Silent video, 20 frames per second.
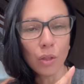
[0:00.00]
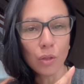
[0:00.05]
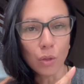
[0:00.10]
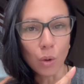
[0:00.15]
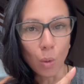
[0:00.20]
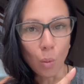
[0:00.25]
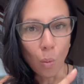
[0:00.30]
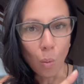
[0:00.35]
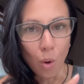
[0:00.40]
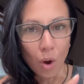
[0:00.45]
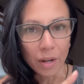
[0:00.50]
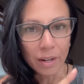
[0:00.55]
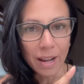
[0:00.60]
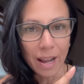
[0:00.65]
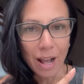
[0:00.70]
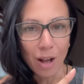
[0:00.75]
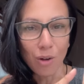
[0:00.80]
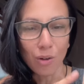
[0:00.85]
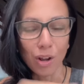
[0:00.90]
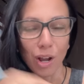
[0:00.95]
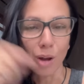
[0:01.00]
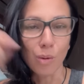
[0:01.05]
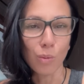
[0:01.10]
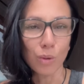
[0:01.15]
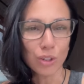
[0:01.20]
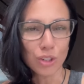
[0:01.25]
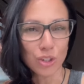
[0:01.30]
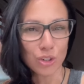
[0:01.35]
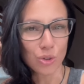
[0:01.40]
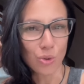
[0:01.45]
the one outcome,
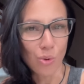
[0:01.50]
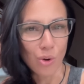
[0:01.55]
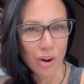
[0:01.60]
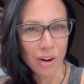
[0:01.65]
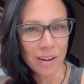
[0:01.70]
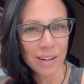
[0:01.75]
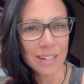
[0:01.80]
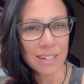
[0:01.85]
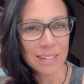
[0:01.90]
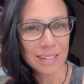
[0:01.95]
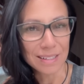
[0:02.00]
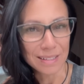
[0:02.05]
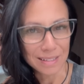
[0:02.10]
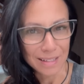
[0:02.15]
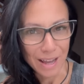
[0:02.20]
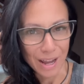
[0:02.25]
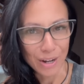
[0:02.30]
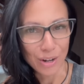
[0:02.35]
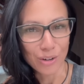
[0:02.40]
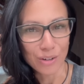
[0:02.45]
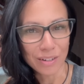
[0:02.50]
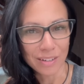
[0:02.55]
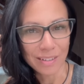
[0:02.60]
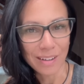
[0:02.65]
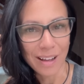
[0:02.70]
which is your desired.